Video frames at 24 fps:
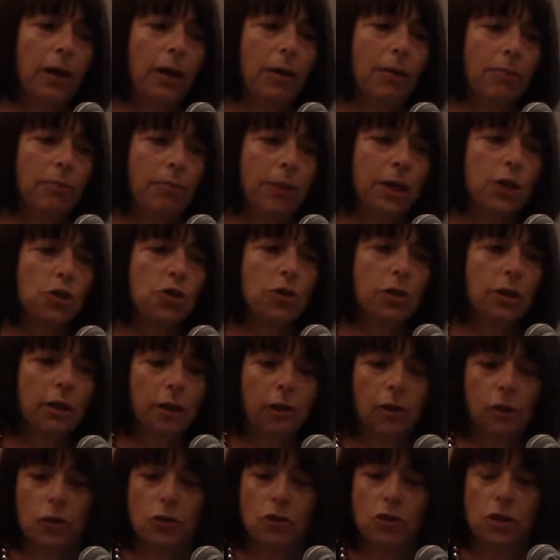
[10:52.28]
major
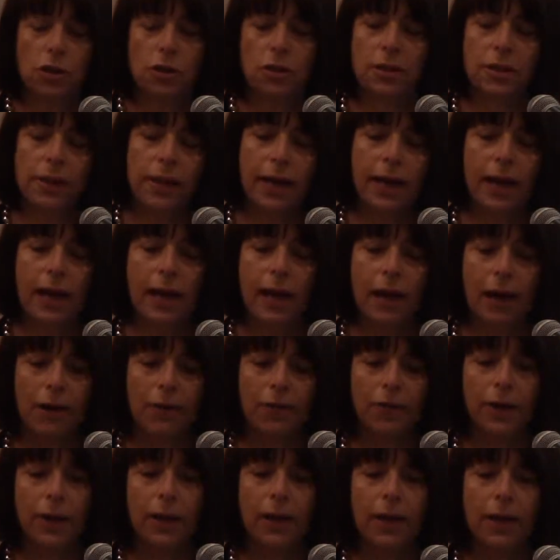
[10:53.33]
conclusions they have,
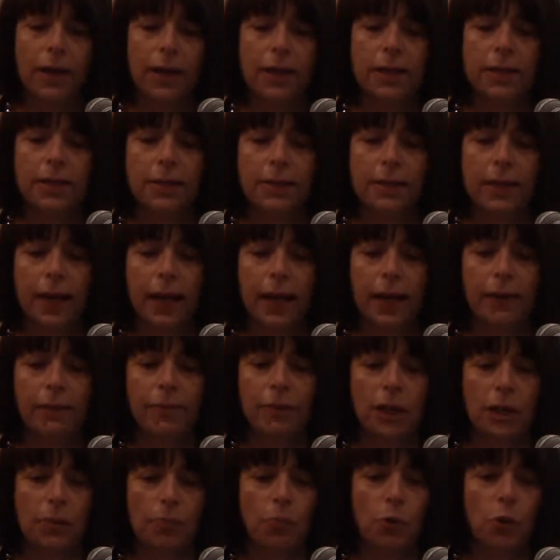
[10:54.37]
is that
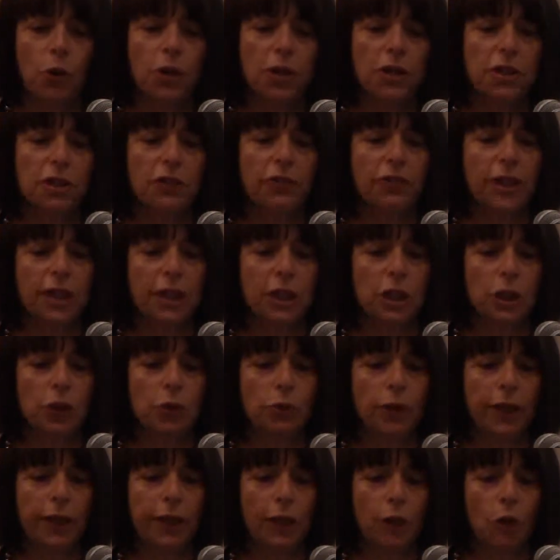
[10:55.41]
the importance of
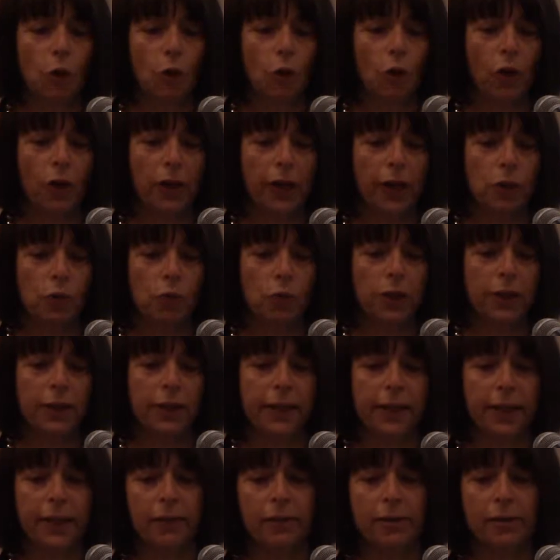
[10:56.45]
integrating oral and written
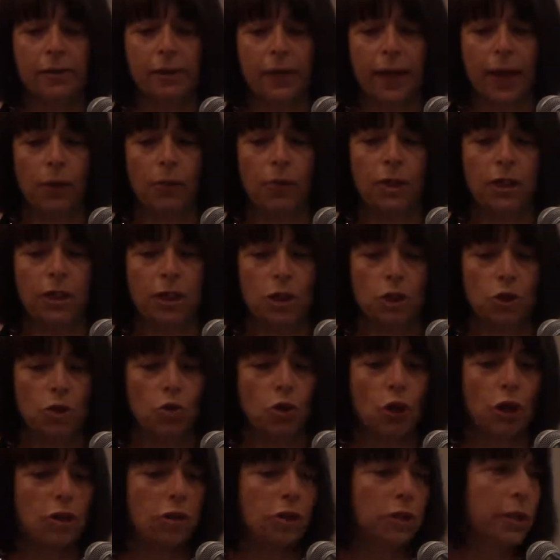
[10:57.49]
English language
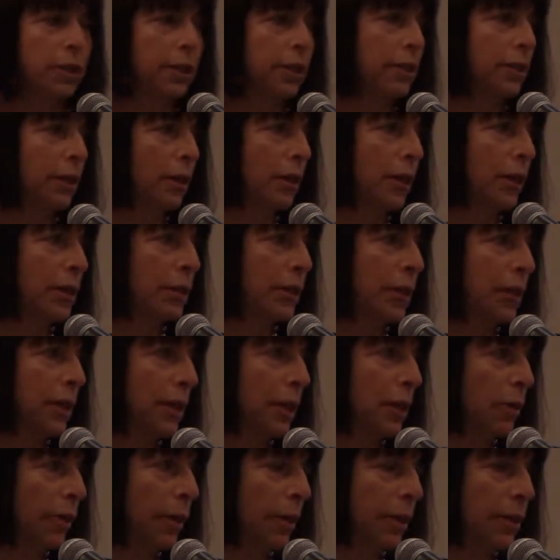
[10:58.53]
instruction into content
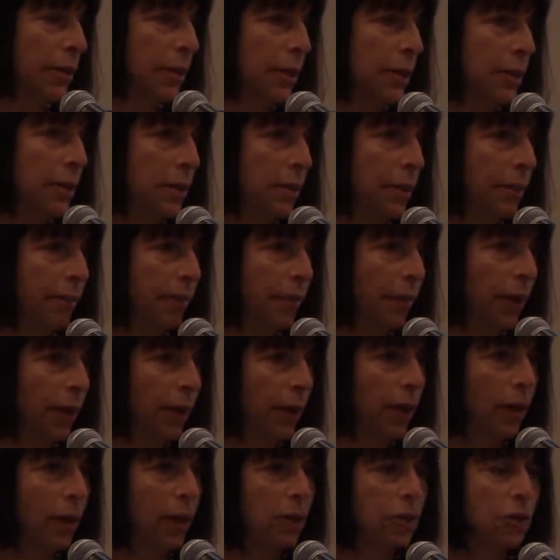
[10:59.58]
area teaching.
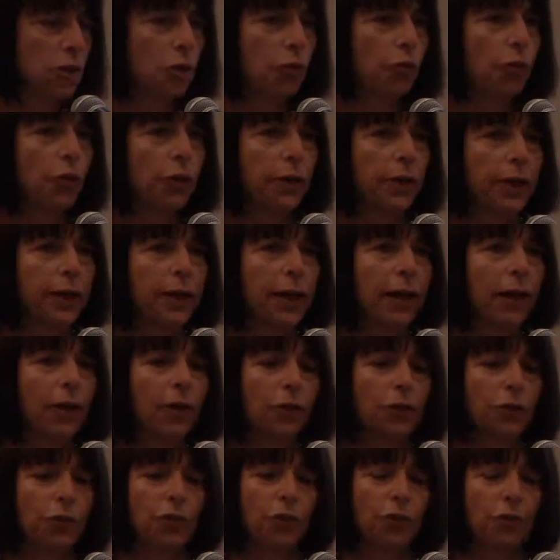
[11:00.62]
So for
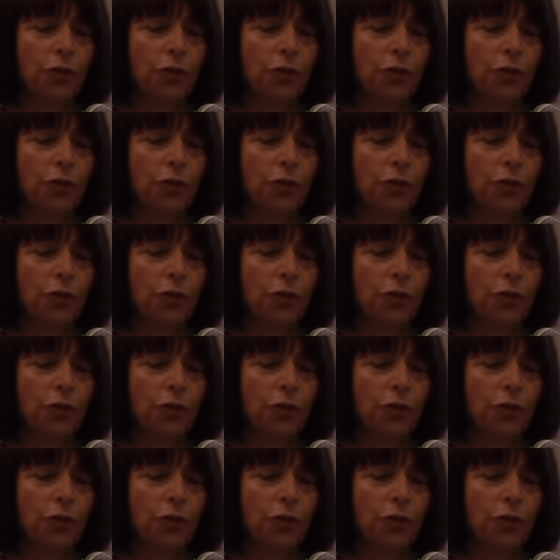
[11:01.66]
ELs, the